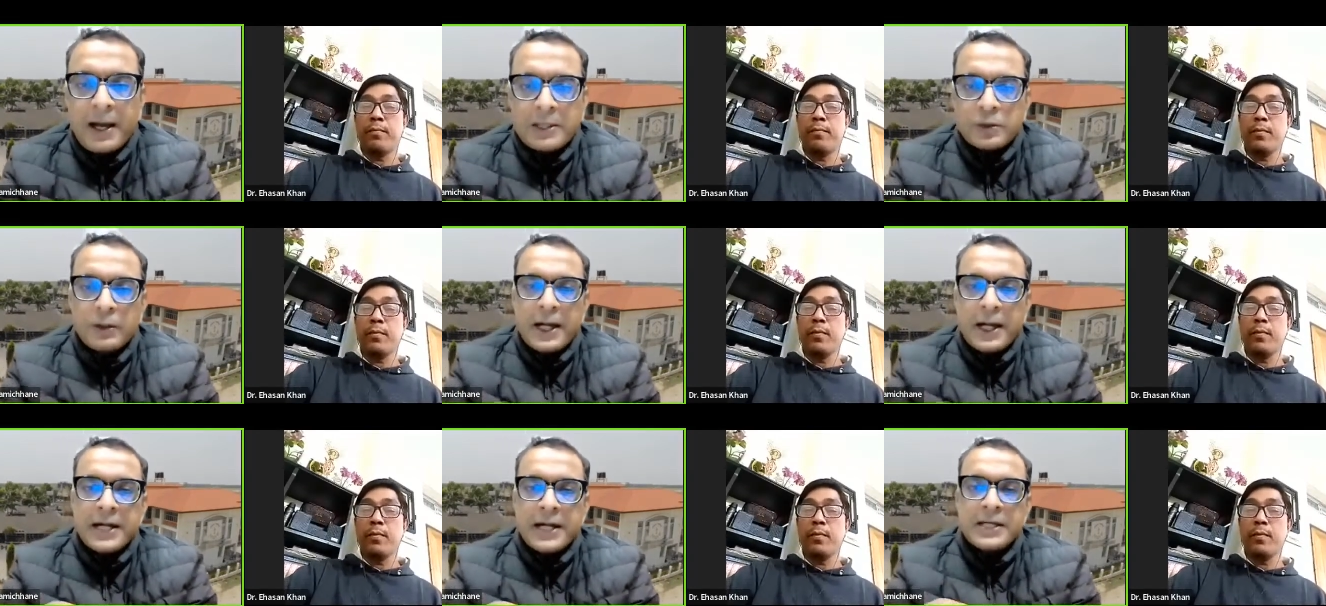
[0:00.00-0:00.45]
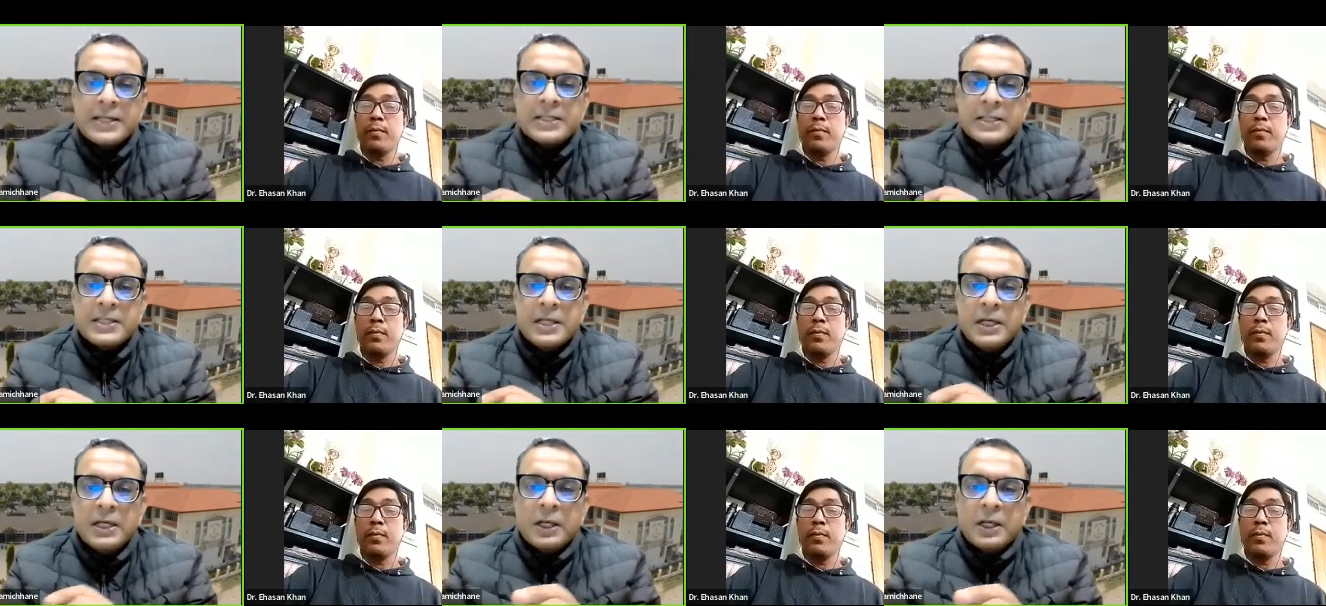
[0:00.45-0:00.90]
Speaker 1: we can
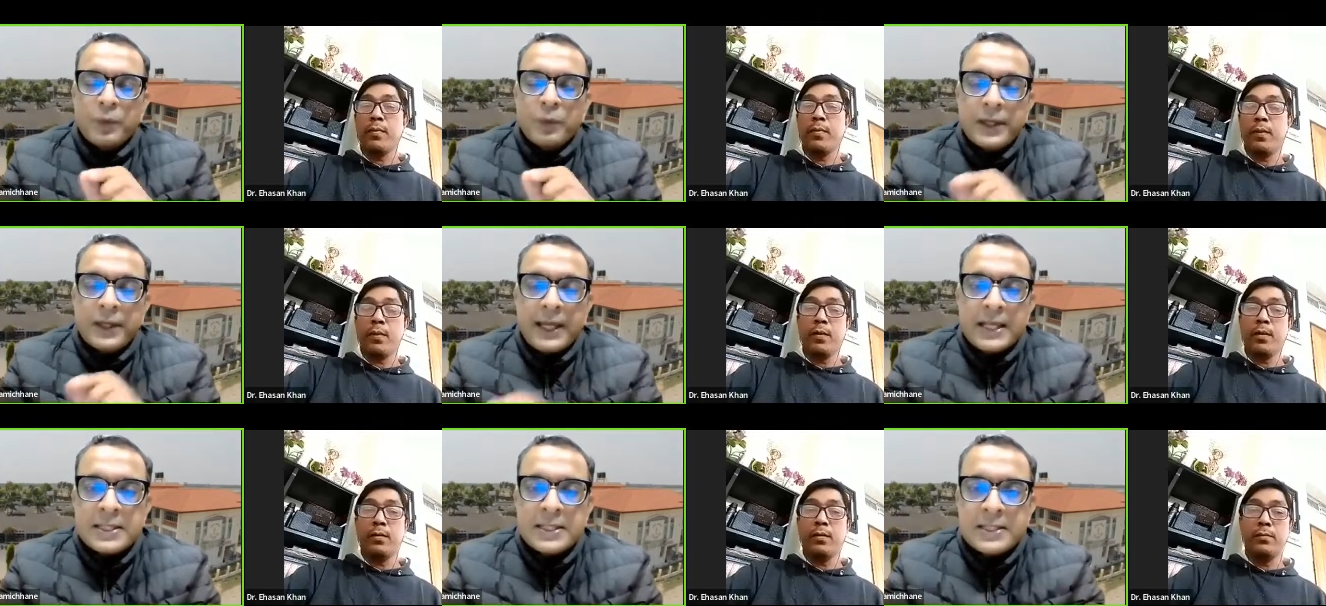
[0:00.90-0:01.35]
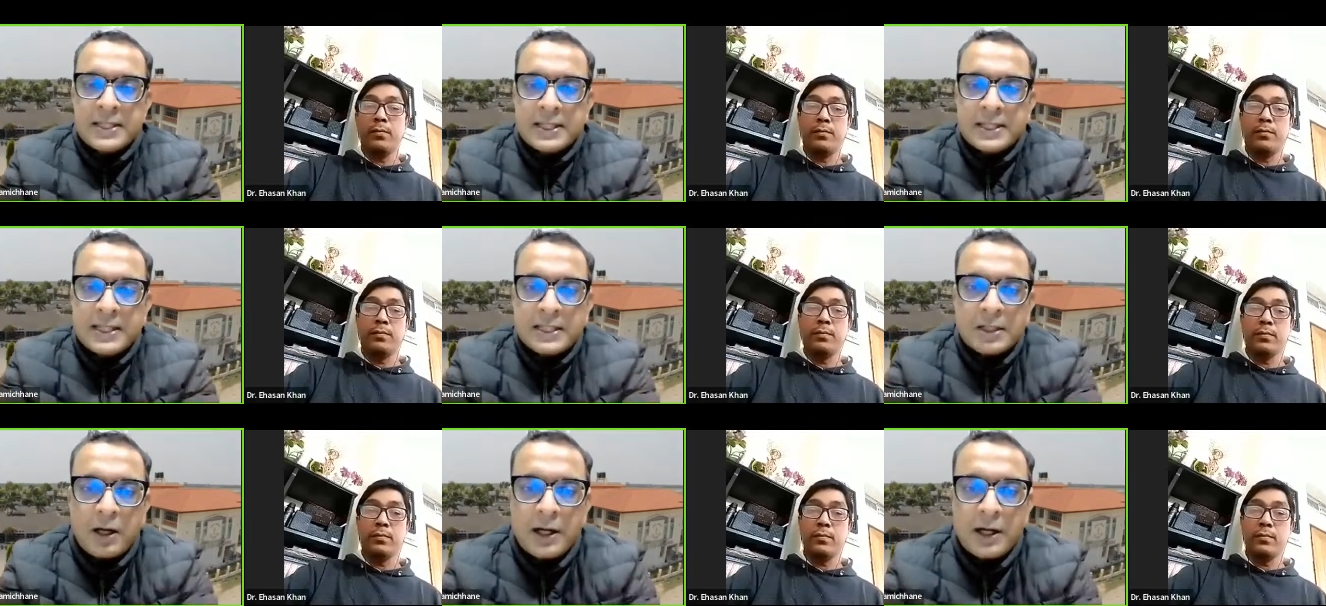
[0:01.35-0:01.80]
it is called as the
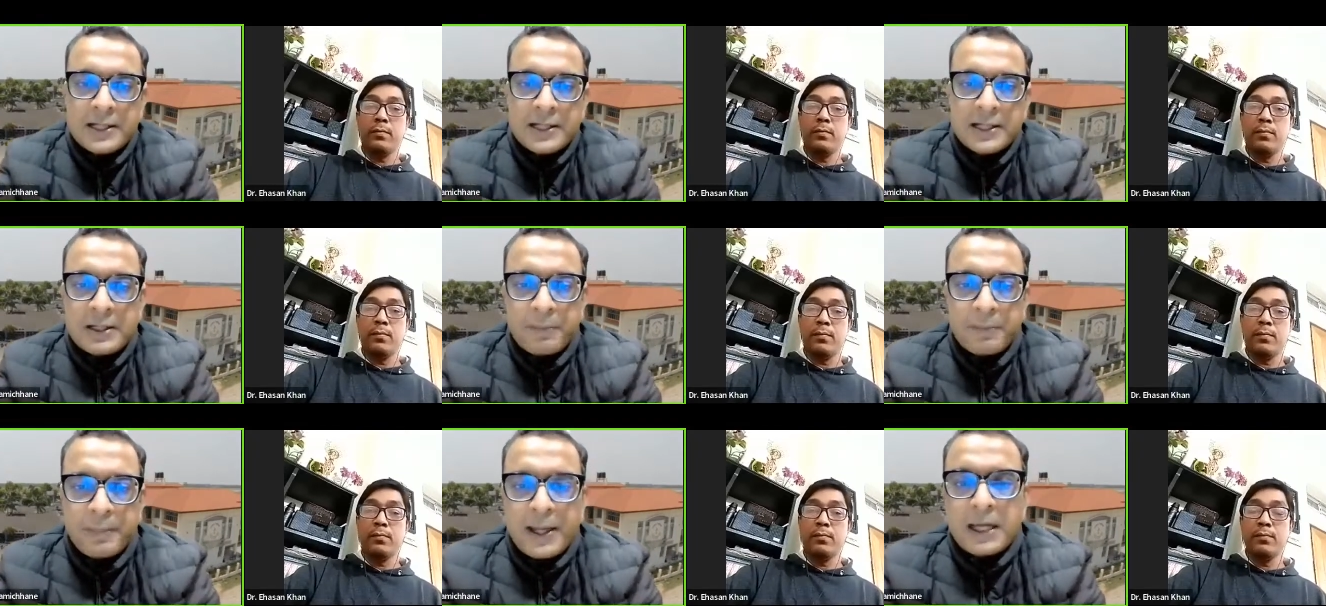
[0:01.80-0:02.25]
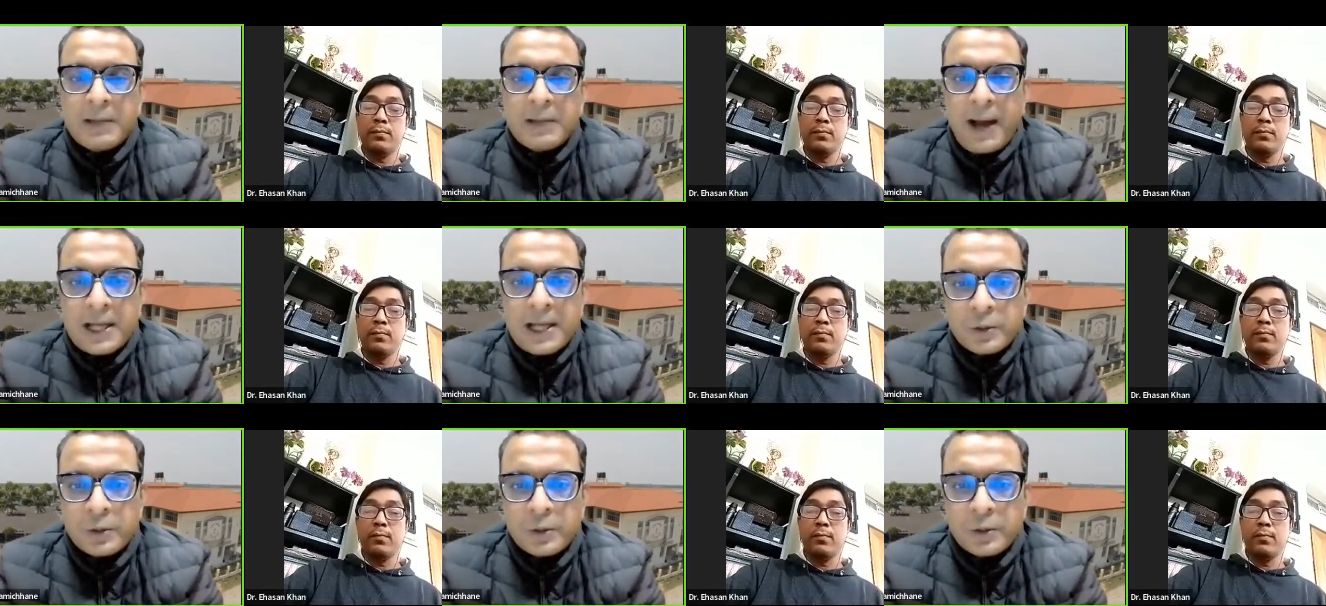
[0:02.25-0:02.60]
perivascular sheathing